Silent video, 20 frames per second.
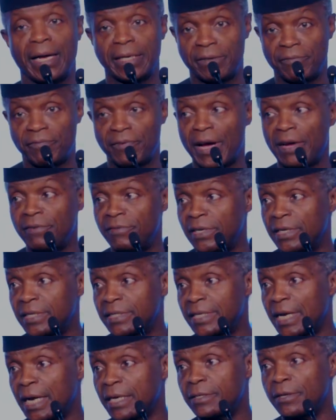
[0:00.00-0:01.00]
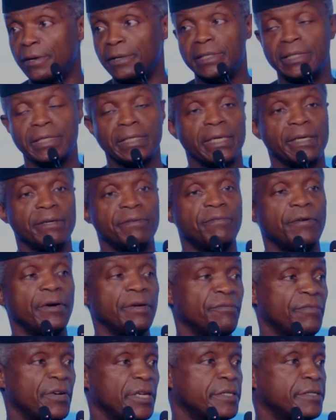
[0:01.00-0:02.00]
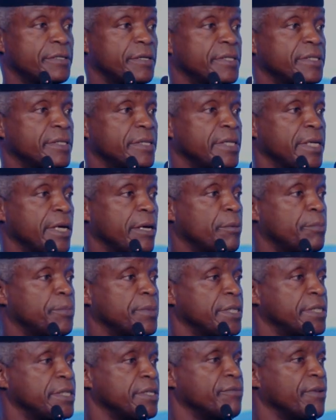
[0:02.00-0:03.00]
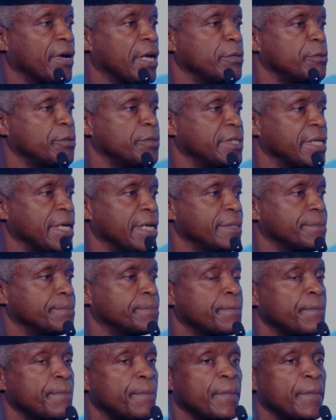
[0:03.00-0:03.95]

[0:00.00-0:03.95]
and a five year tax holiday for investors in the LPG value chain.